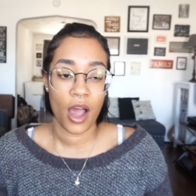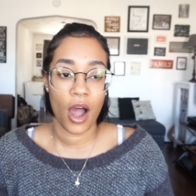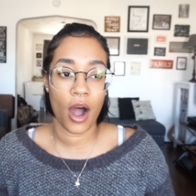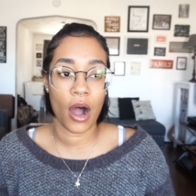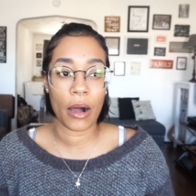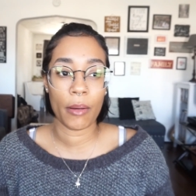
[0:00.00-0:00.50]

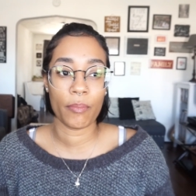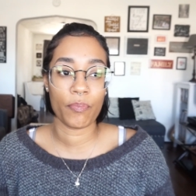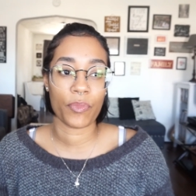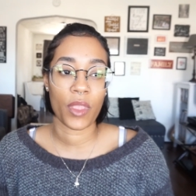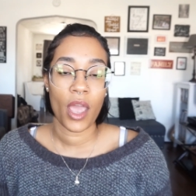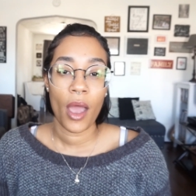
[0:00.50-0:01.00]

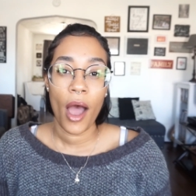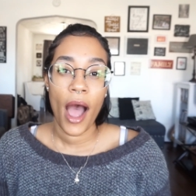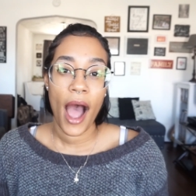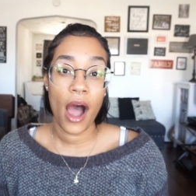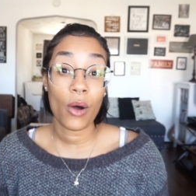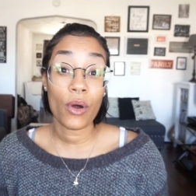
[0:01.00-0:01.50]
Um,
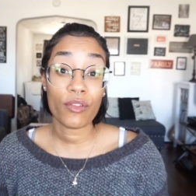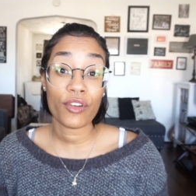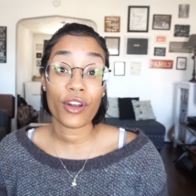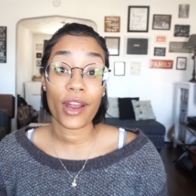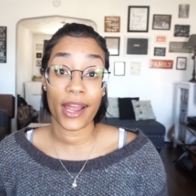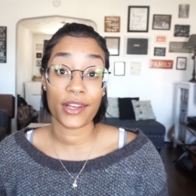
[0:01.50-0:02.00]

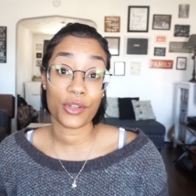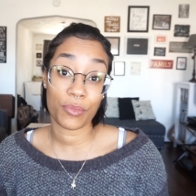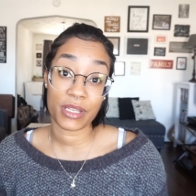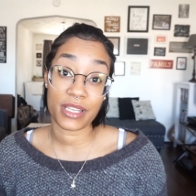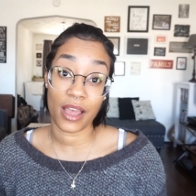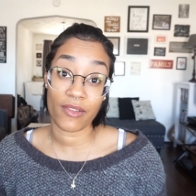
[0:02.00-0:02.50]
however, I do
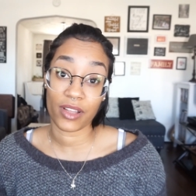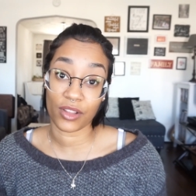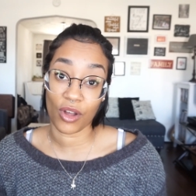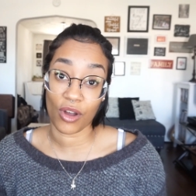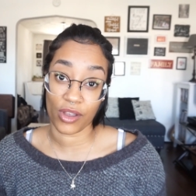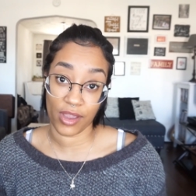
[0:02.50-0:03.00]
miss having
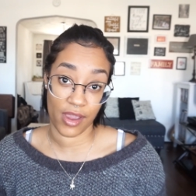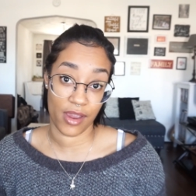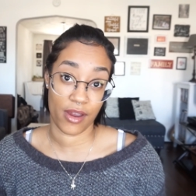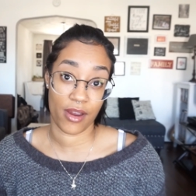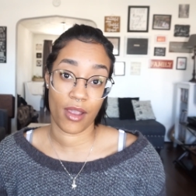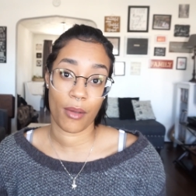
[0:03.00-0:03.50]
long
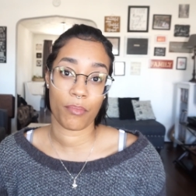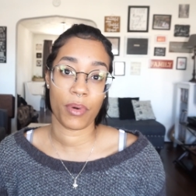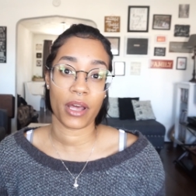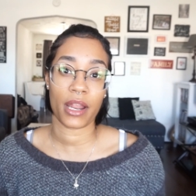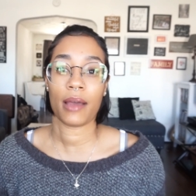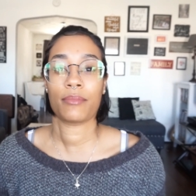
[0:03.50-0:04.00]
hair,
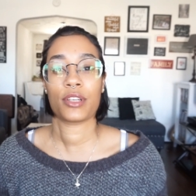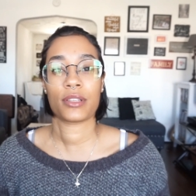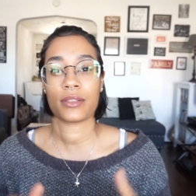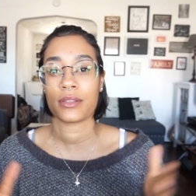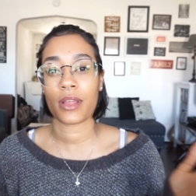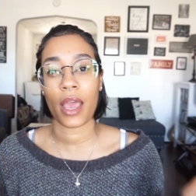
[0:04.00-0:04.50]
but I'm
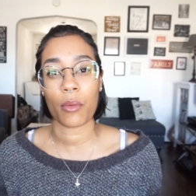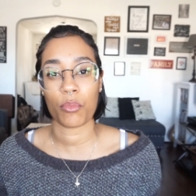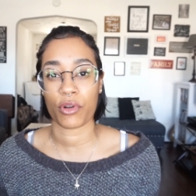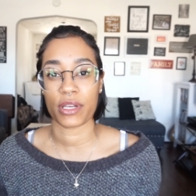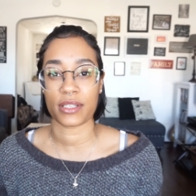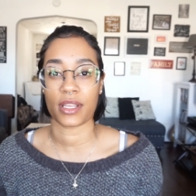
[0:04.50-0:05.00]
just
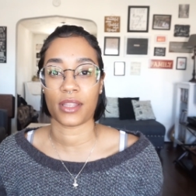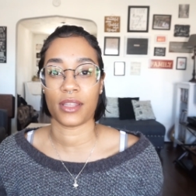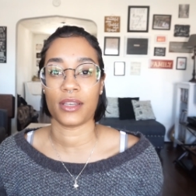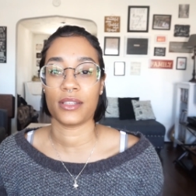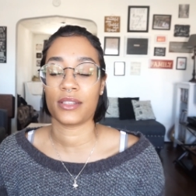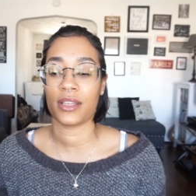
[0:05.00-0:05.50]
embracing
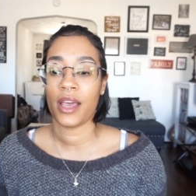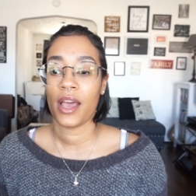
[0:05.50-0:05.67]
this.